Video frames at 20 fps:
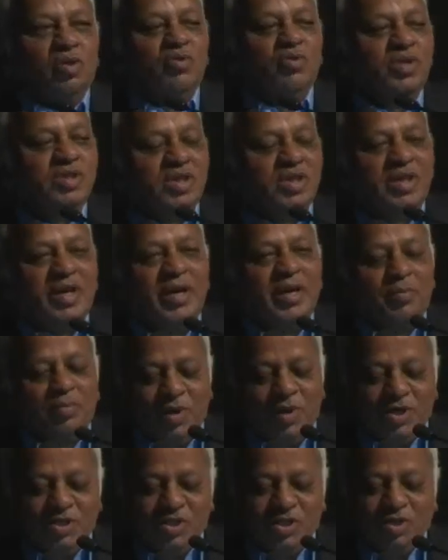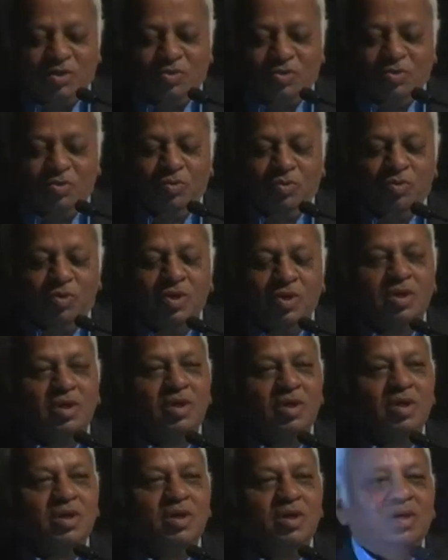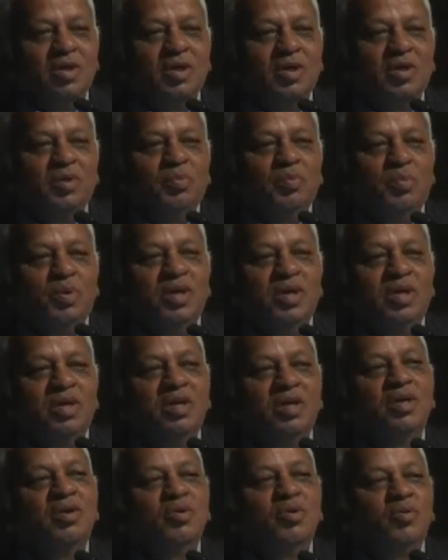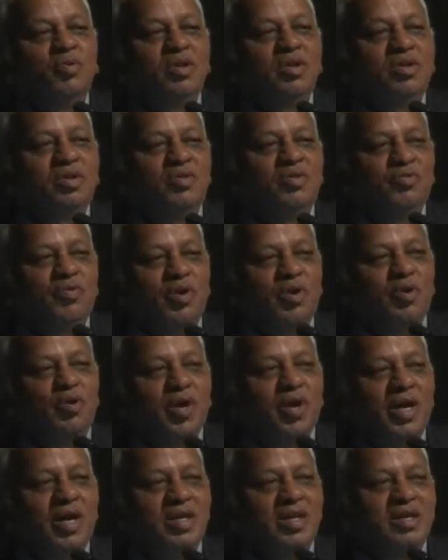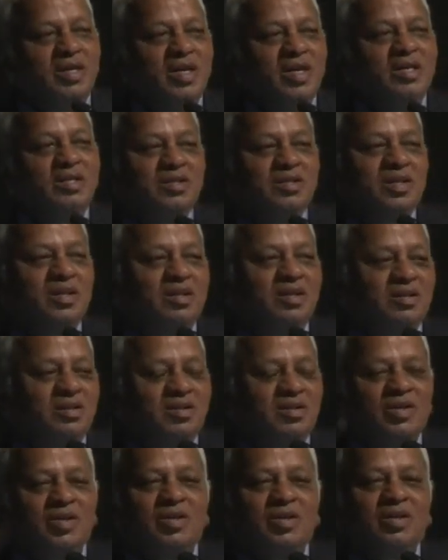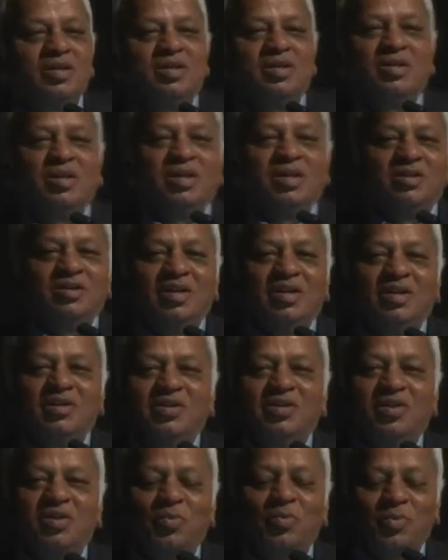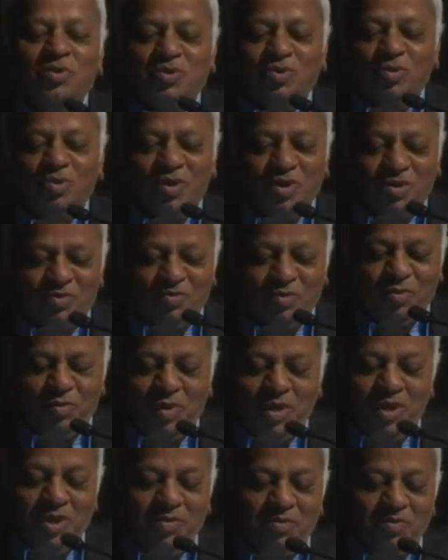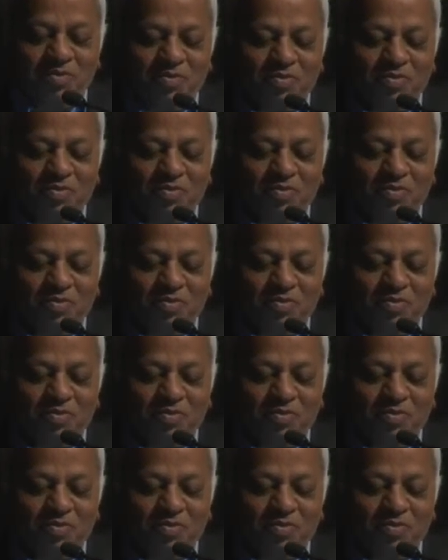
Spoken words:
always a great pleasure to be with the fellow IITians, and here is another opportunity for me.